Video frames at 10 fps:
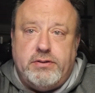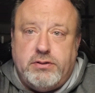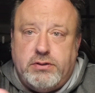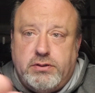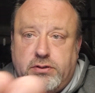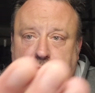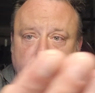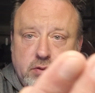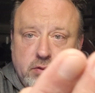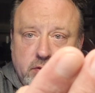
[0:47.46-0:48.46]

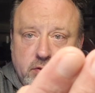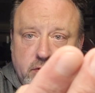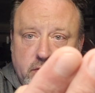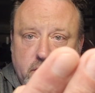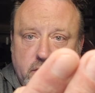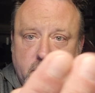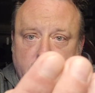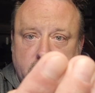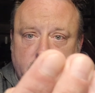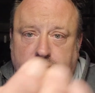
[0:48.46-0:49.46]

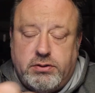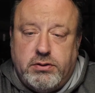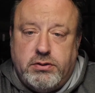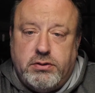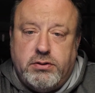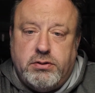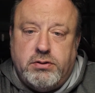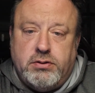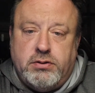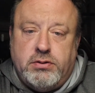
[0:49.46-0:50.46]

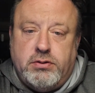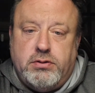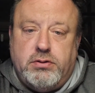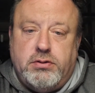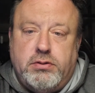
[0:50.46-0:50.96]
(silence)